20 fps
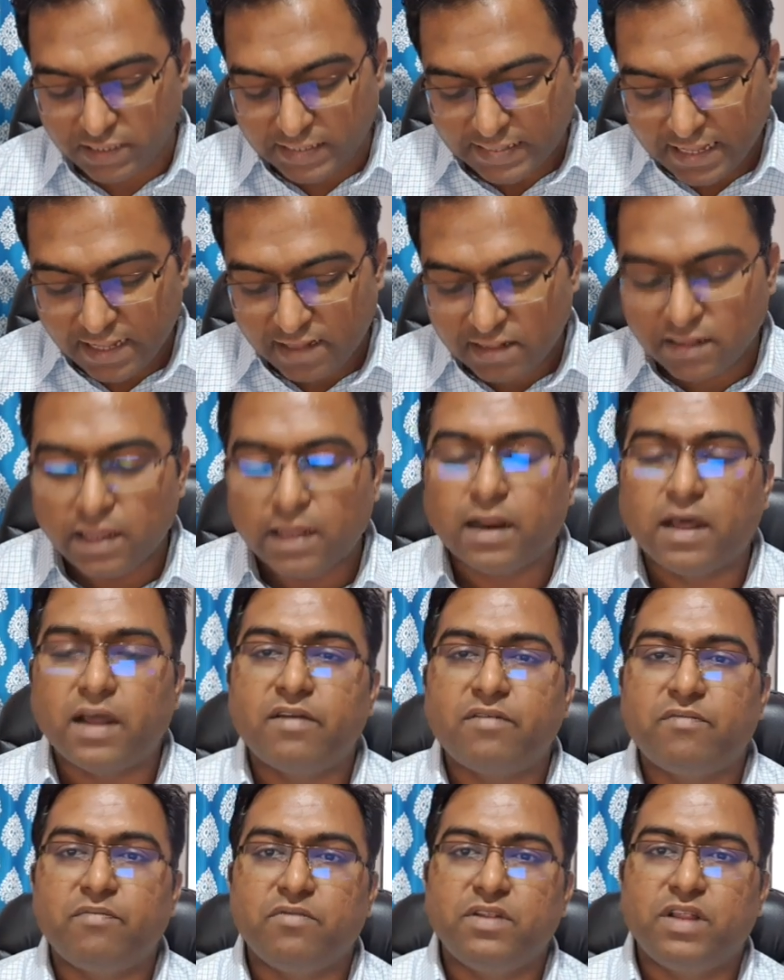Then
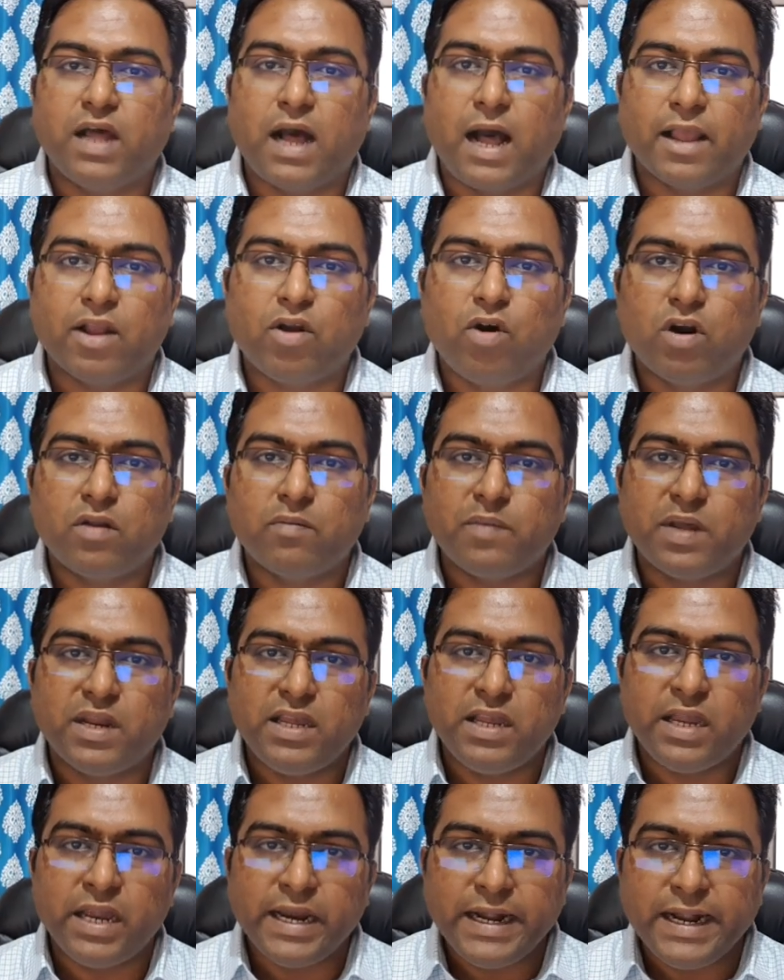I got
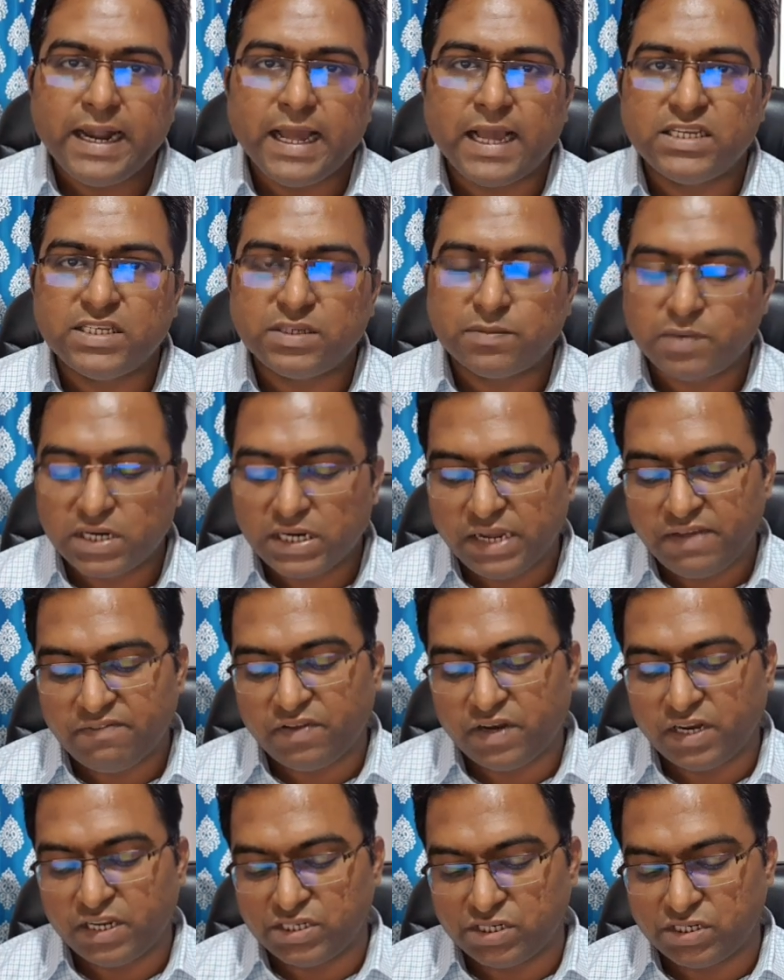many intangible
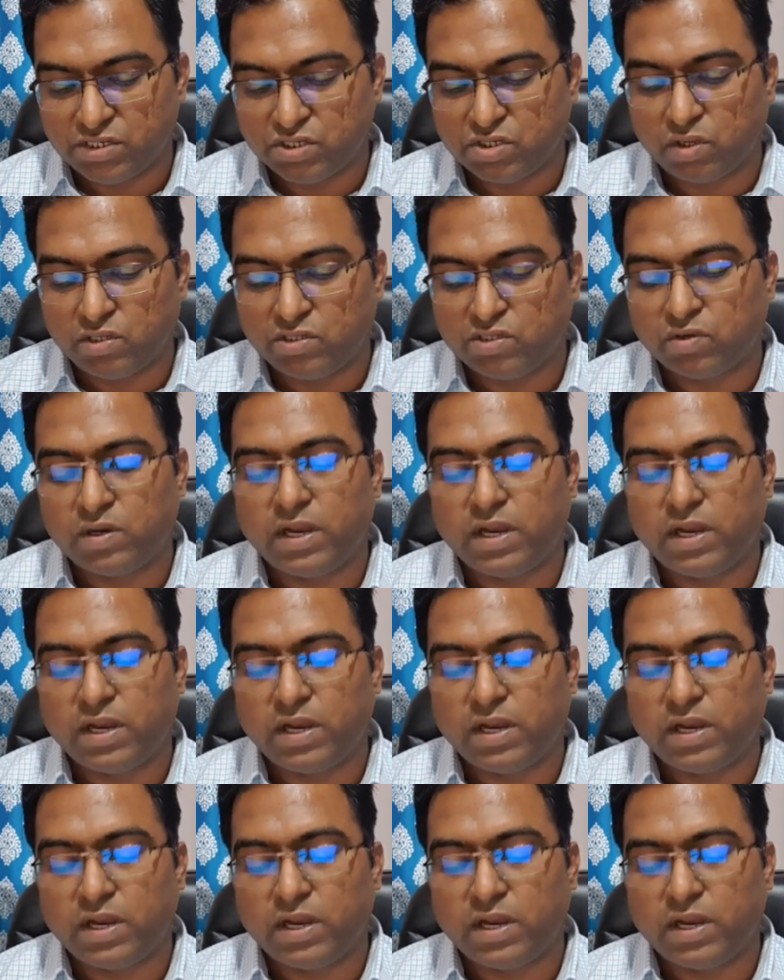definitions also,